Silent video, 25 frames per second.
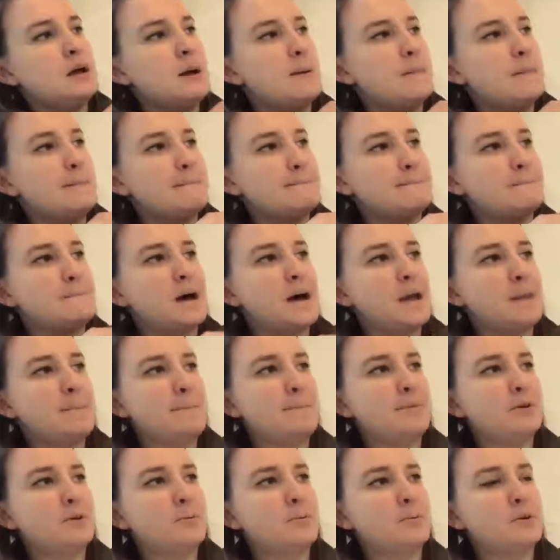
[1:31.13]

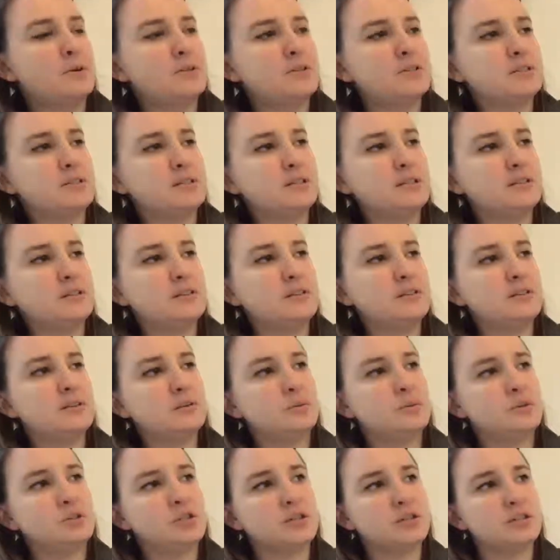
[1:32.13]
mipomersen,
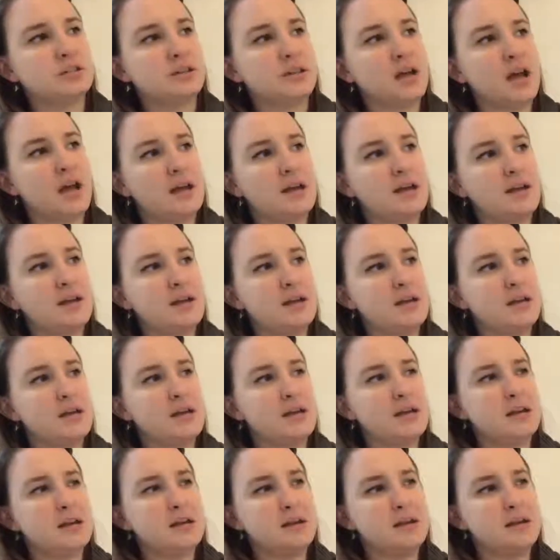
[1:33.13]
which is
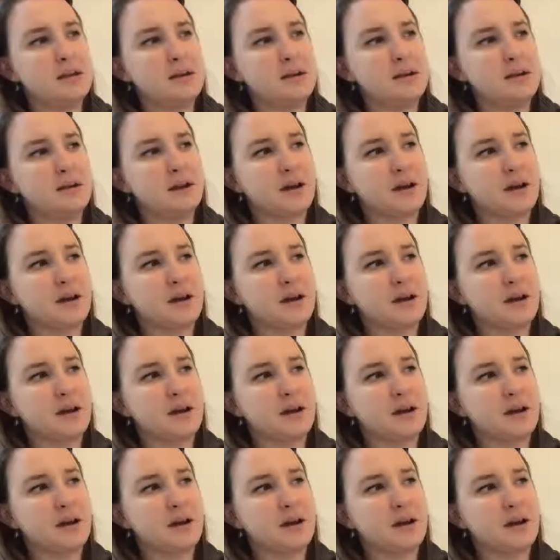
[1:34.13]
Kymormo.